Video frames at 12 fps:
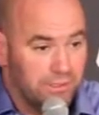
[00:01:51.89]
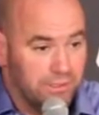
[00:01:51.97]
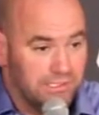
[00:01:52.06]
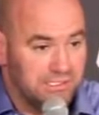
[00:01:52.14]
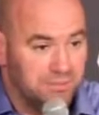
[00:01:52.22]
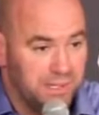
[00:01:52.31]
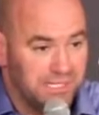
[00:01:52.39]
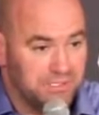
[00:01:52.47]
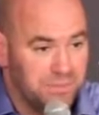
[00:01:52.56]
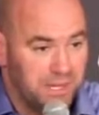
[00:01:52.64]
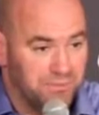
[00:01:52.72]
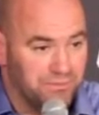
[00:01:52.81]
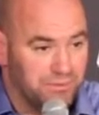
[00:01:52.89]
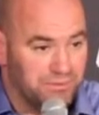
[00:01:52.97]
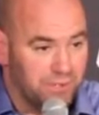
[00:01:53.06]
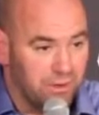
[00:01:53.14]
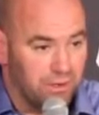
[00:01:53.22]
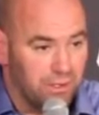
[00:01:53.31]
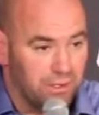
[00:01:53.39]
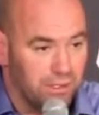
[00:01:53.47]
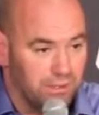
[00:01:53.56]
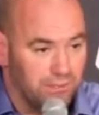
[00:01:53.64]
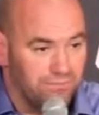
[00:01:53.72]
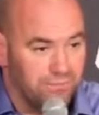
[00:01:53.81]
He's the biggest pay-per-view star
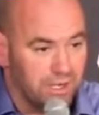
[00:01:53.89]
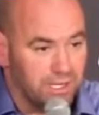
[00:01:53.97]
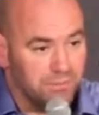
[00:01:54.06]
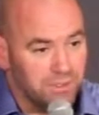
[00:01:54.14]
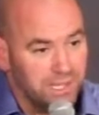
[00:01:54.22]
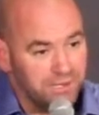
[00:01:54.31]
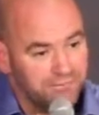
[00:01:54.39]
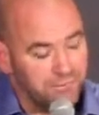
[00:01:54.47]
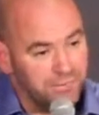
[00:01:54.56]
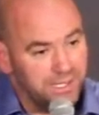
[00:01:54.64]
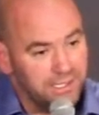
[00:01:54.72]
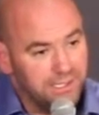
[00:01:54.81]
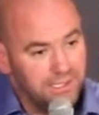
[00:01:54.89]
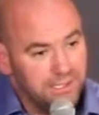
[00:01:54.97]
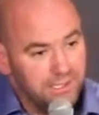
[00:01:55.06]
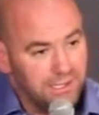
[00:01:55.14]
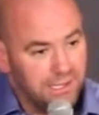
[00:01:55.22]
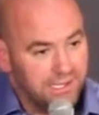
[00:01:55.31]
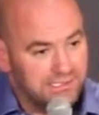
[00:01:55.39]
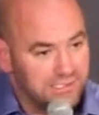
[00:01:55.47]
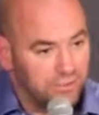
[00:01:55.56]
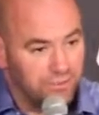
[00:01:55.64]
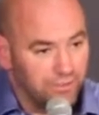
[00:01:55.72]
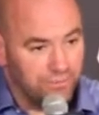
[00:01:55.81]
on the fucking planet for me, and I
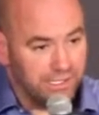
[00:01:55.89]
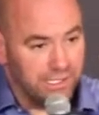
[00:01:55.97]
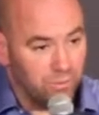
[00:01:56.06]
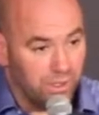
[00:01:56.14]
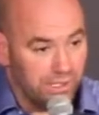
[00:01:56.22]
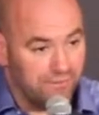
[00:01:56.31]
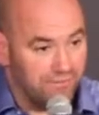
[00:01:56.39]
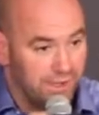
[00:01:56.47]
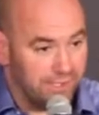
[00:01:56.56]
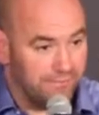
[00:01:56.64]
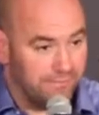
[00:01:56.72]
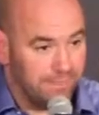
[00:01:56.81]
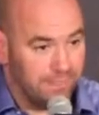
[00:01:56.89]
still don't think he won that fight.